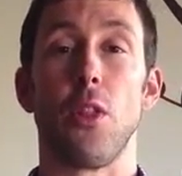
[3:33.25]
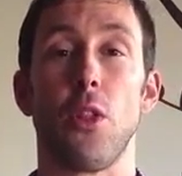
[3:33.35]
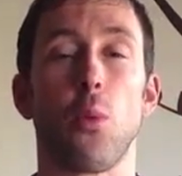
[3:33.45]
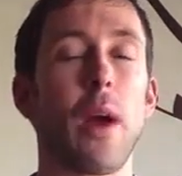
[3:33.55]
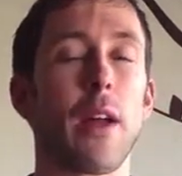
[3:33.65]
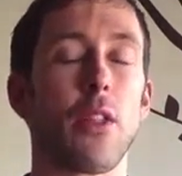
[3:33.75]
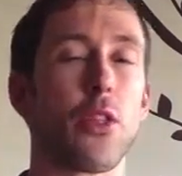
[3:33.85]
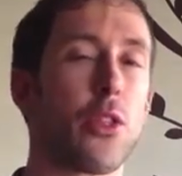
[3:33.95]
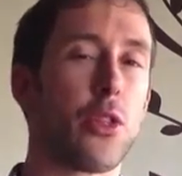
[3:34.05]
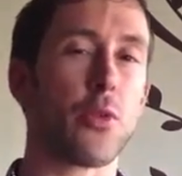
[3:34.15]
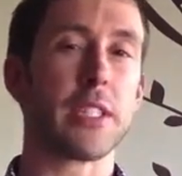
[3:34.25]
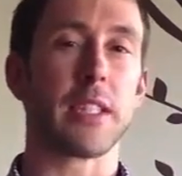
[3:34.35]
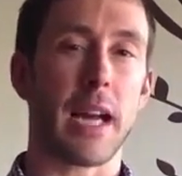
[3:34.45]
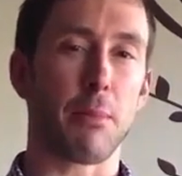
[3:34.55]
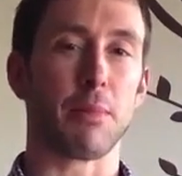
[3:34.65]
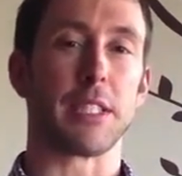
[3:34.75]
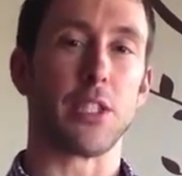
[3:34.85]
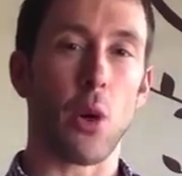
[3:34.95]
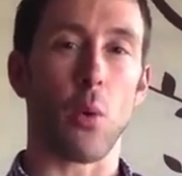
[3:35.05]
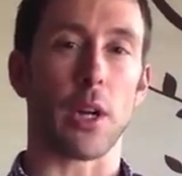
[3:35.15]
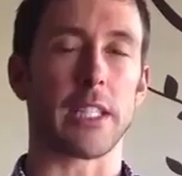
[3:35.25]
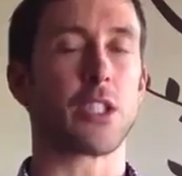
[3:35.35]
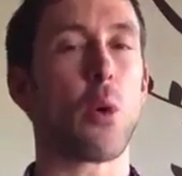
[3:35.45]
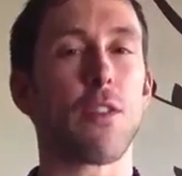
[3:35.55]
The reason that compliments don't work is so